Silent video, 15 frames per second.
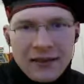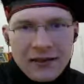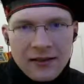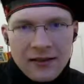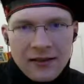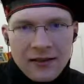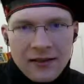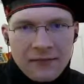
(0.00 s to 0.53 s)

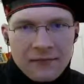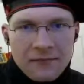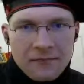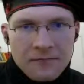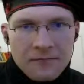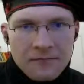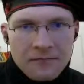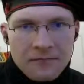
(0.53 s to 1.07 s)

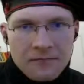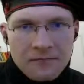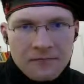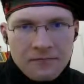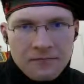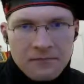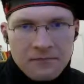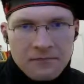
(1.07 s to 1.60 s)

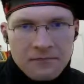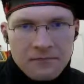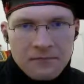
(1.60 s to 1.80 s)
No one is speaking in this clip.